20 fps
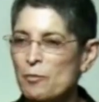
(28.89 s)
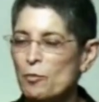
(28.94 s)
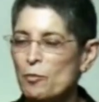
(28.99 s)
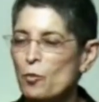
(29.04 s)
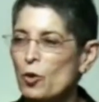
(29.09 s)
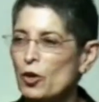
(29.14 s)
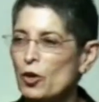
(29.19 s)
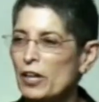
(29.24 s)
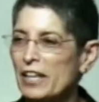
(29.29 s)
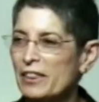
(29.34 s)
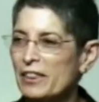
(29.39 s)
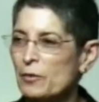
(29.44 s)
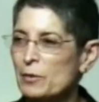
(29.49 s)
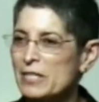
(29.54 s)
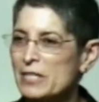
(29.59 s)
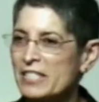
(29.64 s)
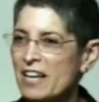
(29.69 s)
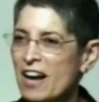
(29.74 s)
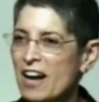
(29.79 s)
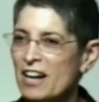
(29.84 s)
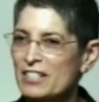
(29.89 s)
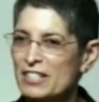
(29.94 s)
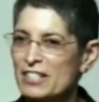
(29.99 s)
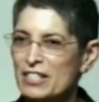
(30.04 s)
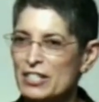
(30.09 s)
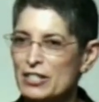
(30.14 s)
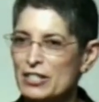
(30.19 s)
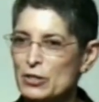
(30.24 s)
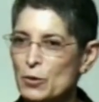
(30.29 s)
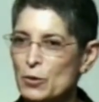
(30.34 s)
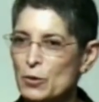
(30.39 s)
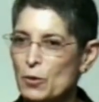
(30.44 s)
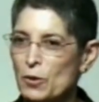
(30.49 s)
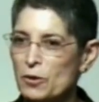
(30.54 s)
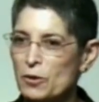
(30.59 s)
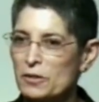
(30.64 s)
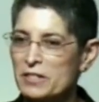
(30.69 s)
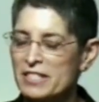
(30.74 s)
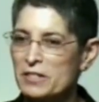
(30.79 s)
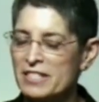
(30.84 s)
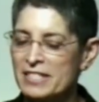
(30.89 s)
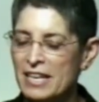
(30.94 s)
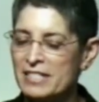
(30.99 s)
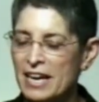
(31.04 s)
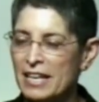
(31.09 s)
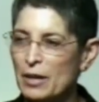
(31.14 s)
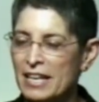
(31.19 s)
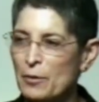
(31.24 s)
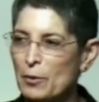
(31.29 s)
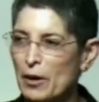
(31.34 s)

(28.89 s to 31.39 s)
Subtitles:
work at the Wisconsin Historical Society,